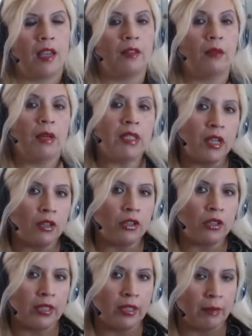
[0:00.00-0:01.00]
And the ones I
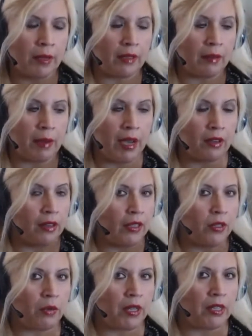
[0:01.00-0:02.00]
usually typically buy are
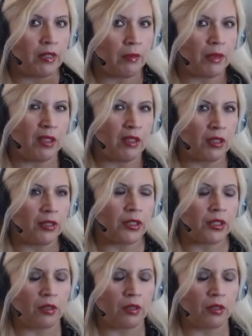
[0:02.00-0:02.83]
like 20 something dollars.